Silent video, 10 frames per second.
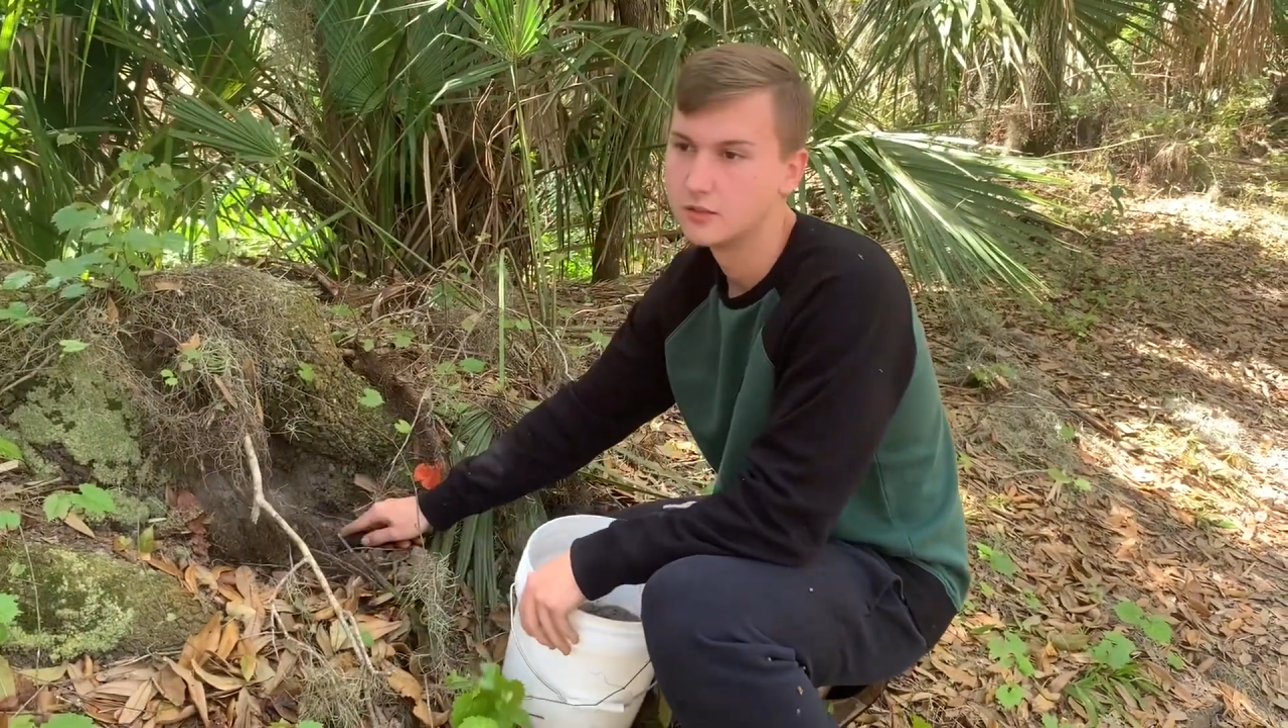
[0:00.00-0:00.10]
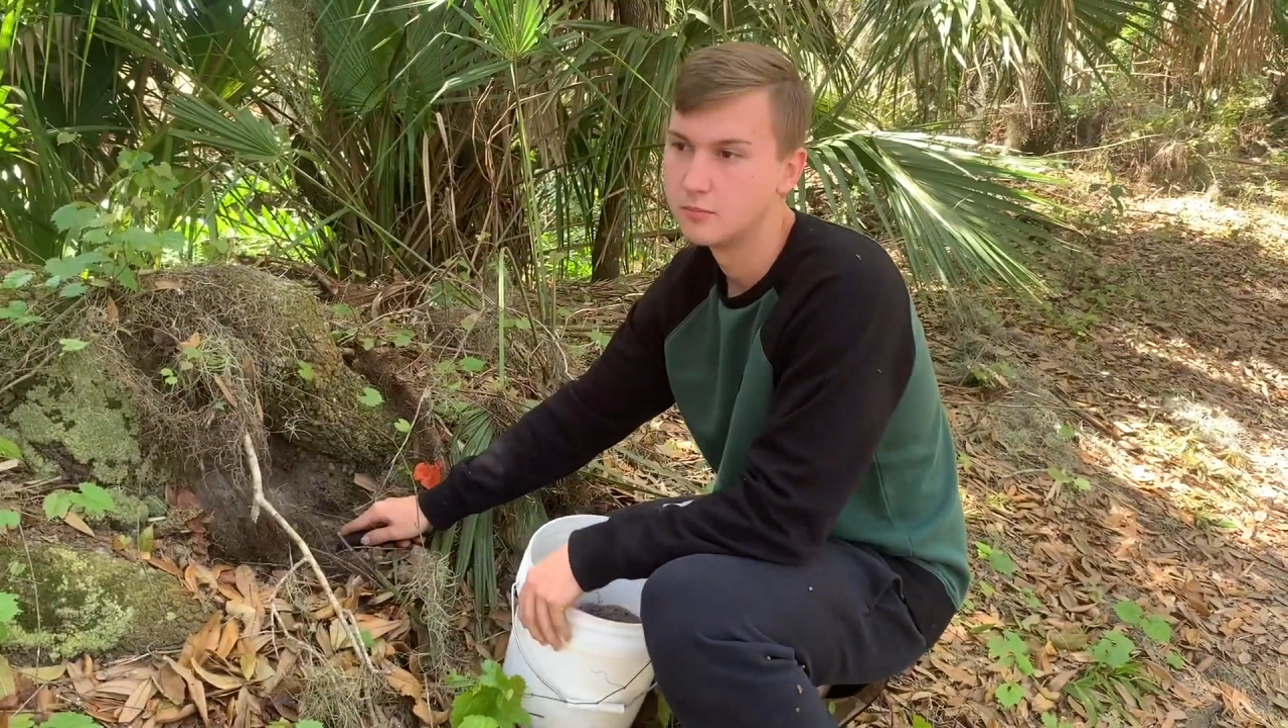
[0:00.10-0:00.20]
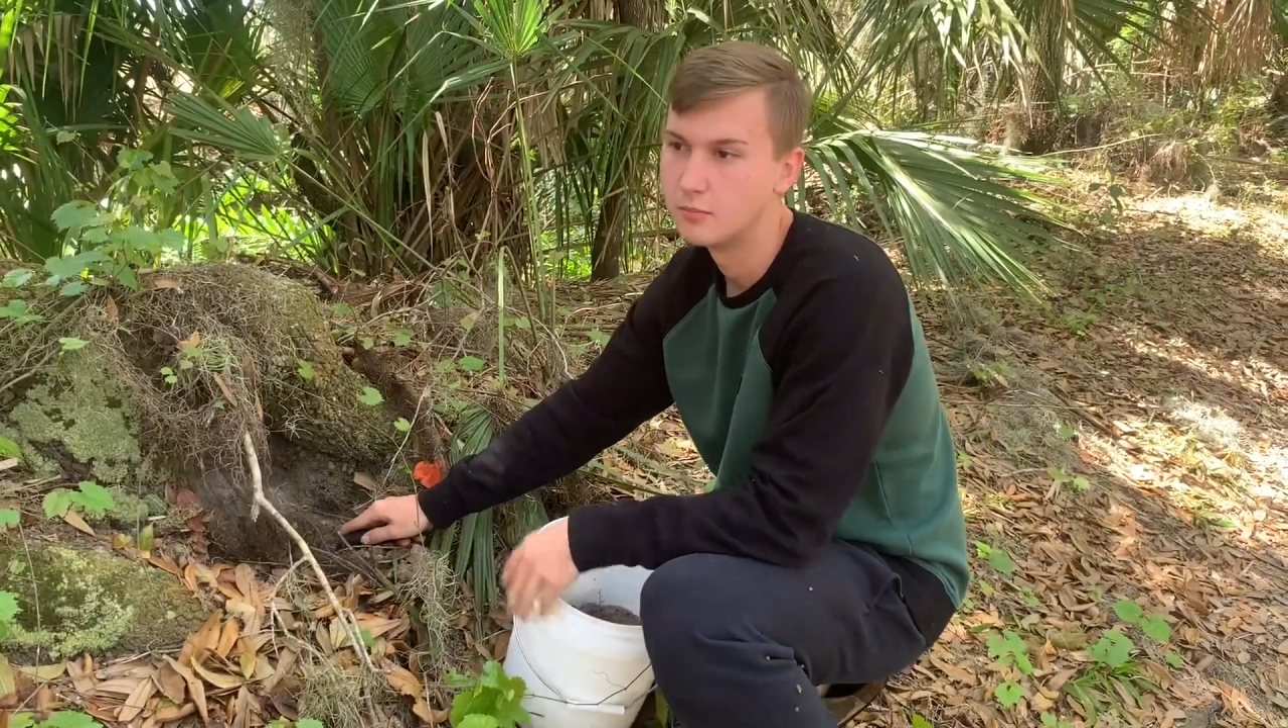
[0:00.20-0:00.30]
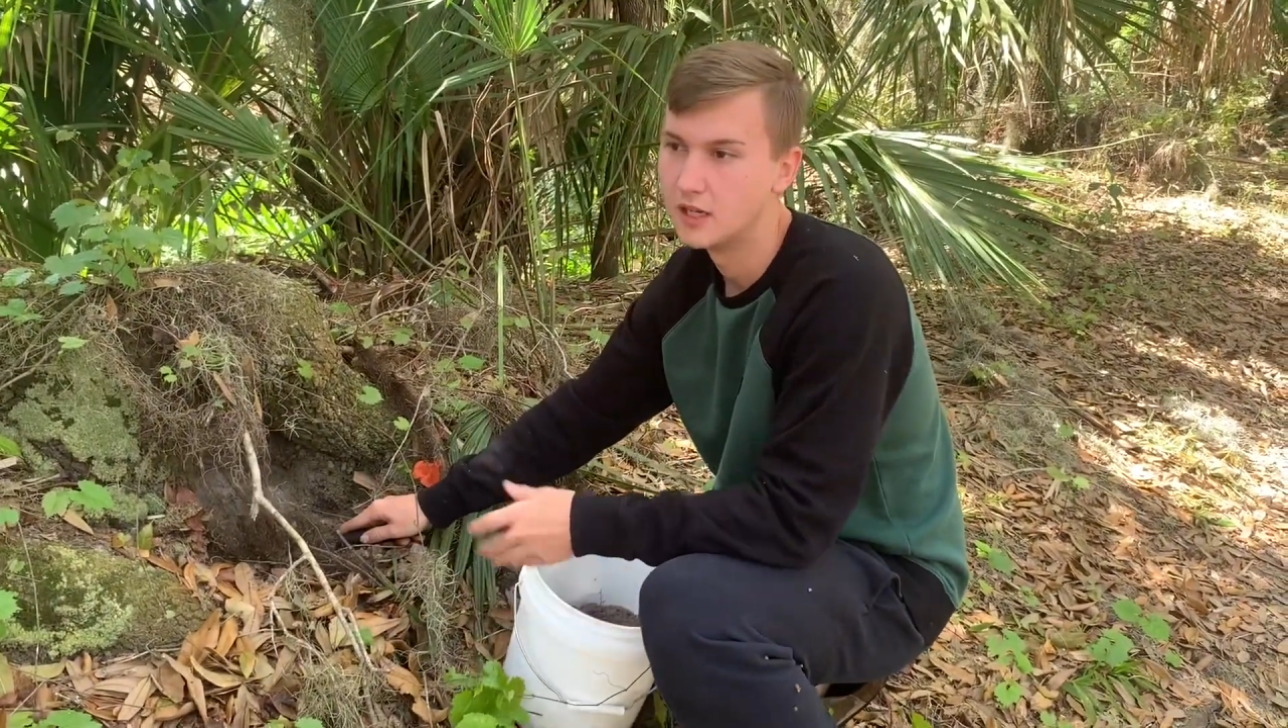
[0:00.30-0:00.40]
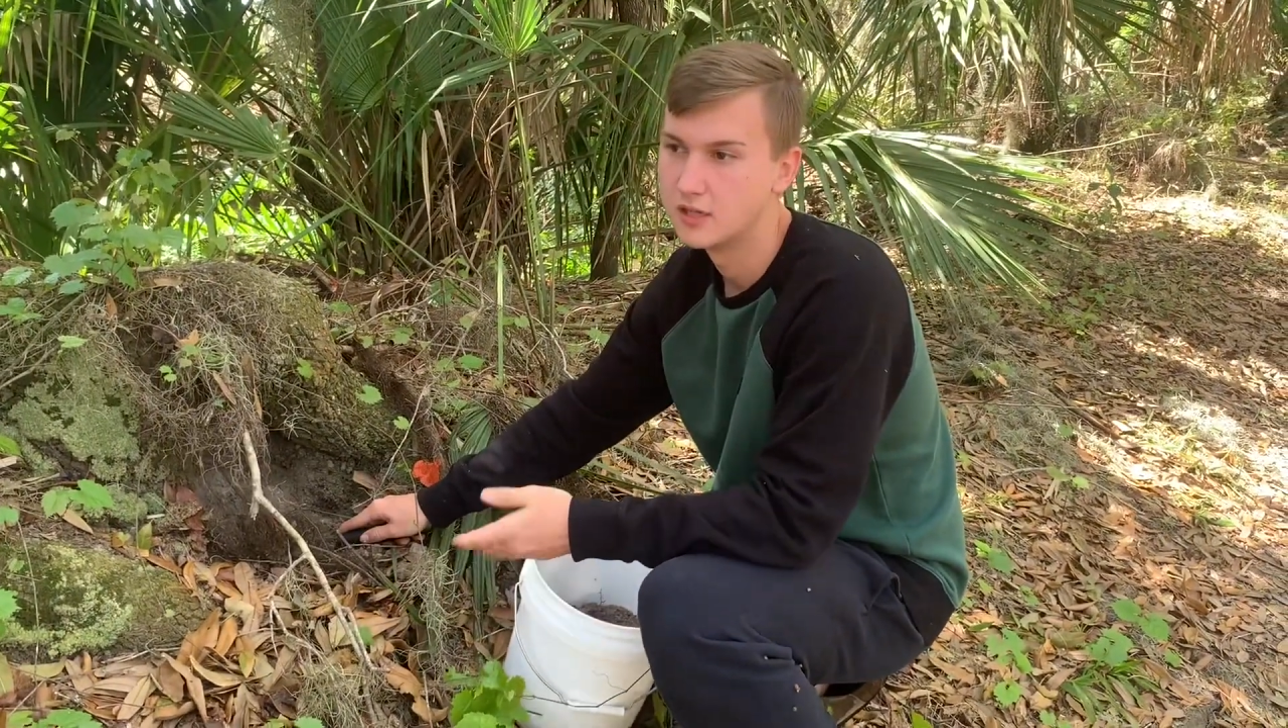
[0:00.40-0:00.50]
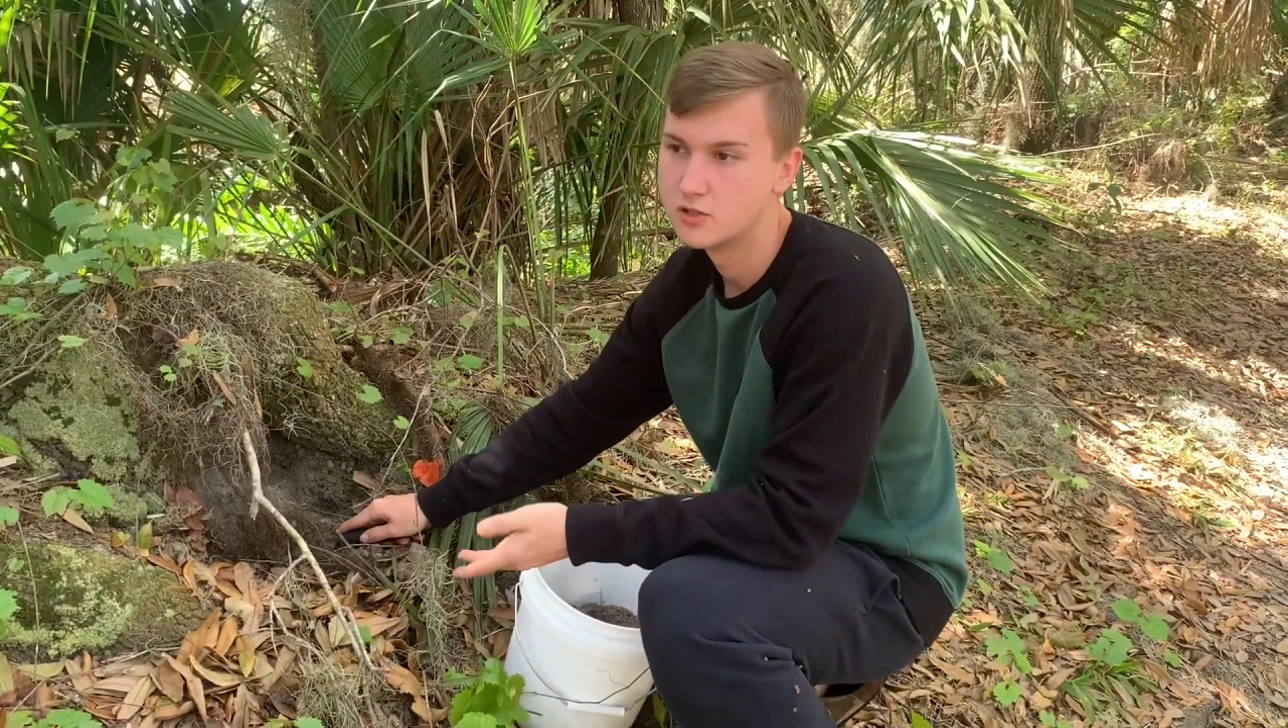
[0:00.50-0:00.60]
made